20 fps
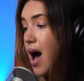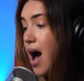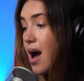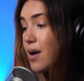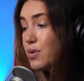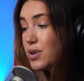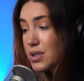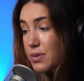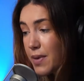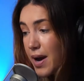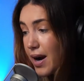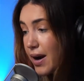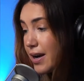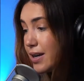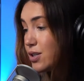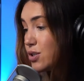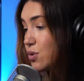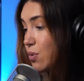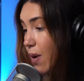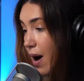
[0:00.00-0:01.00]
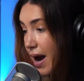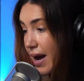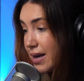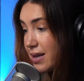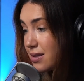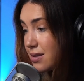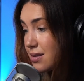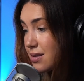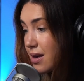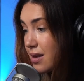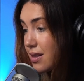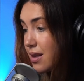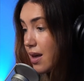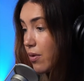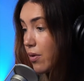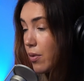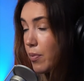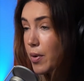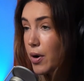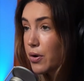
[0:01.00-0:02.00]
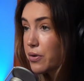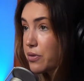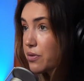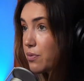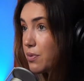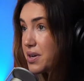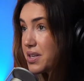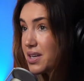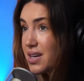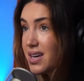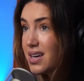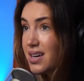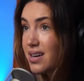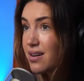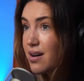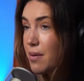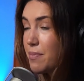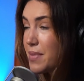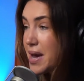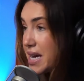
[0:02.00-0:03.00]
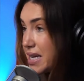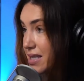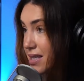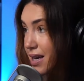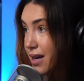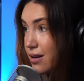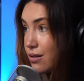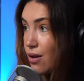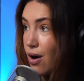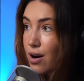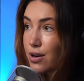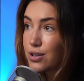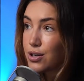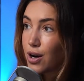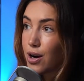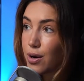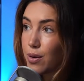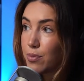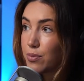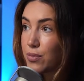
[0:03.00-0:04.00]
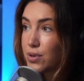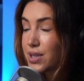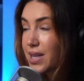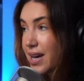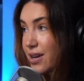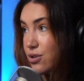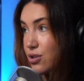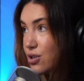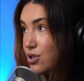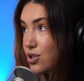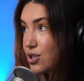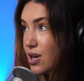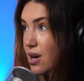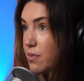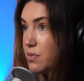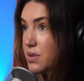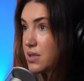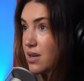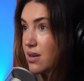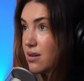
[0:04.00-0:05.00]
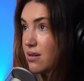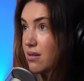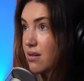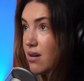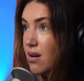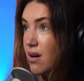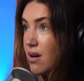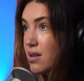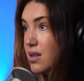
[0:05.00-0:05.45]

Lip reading: I was married twice and they were both really amazing long-term relationships and